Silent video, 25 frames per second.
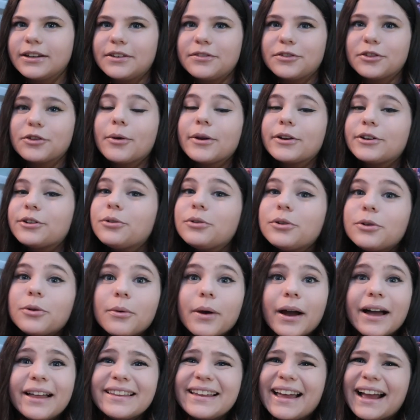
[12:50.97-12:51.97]
even though I don't
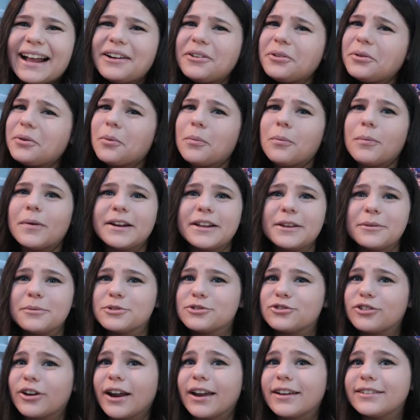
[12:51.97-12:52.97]
know what he
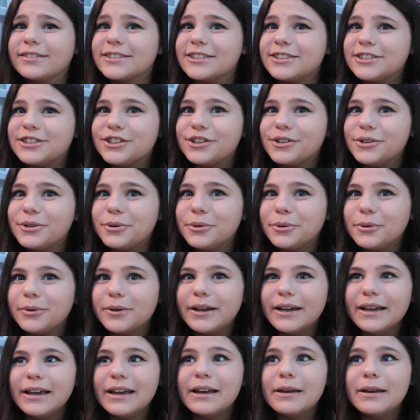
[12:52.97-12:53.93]
was trying to do,